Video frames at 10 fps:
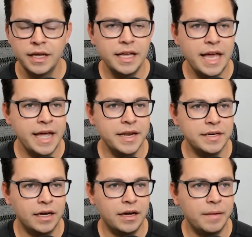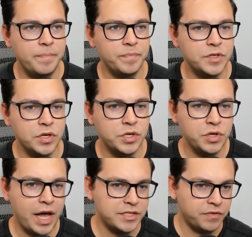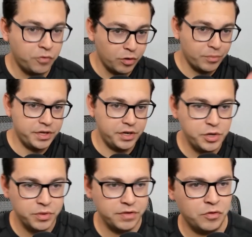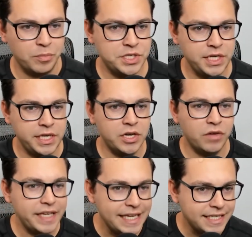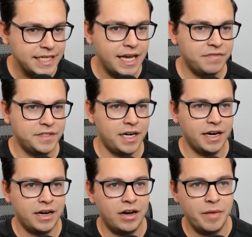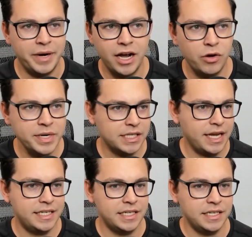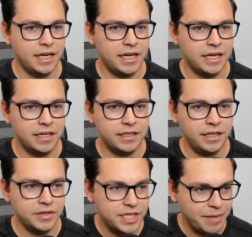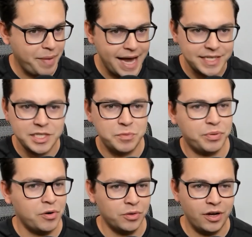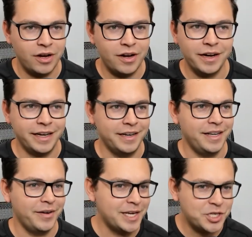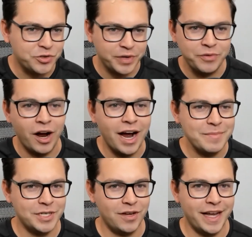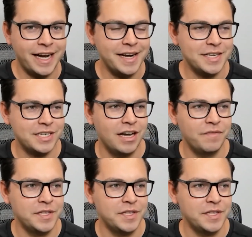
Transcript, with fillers: And um, so, so, as a former, you know, you were the former CEO of ETF.com, and I always like to, uh, you know, say past is prologue, and you know, history rhymes, and all that kind of stuff.